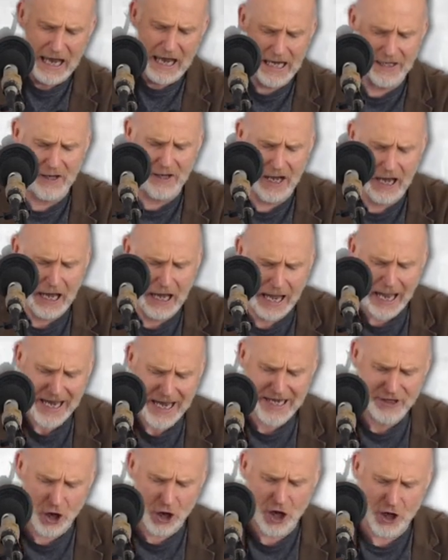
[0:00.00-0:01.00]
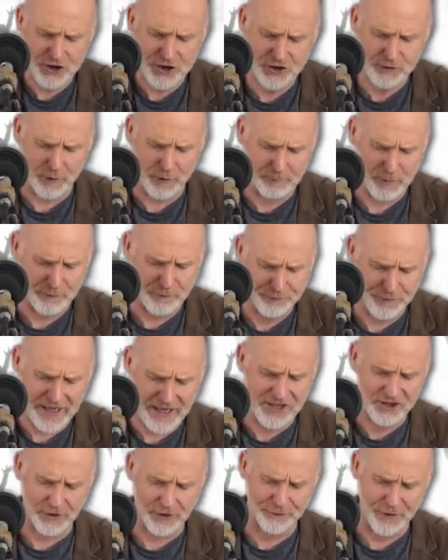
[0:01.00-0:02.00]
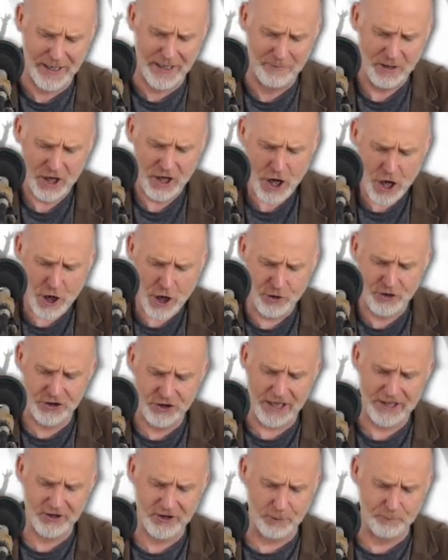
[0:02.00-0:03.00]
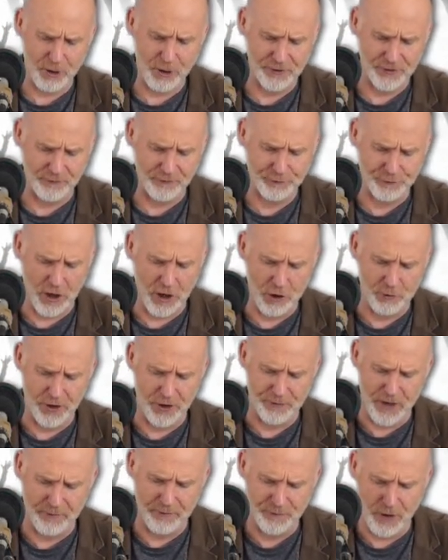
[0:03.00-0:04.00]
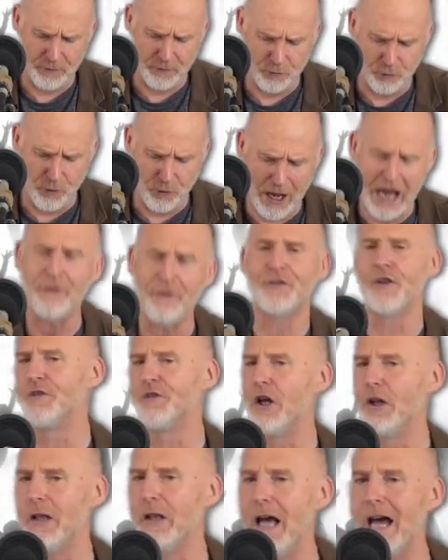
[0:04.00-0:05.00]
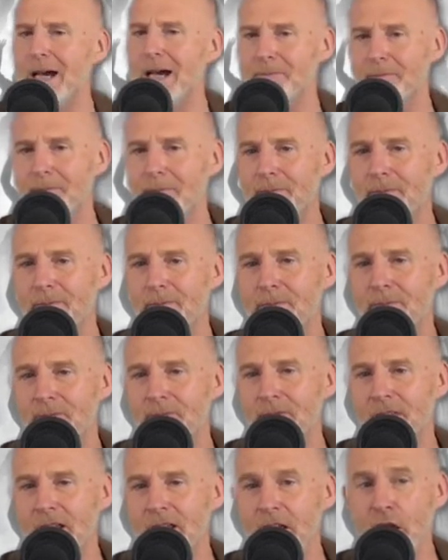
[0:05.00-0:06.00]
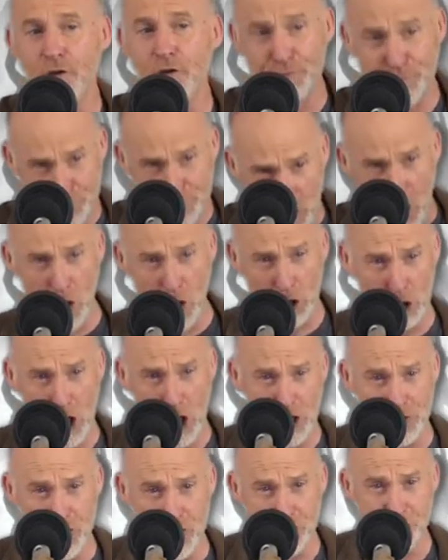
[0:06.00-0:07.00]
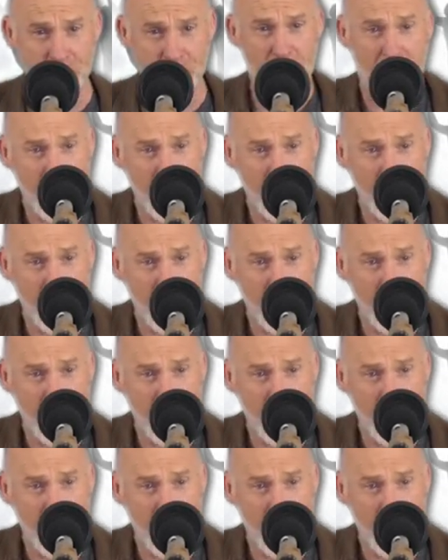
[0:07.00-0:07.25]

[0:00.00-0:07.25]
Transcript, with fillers: and hide us from the face of him who sits upon the throne and of the wrath of the Lamb. Fall on us,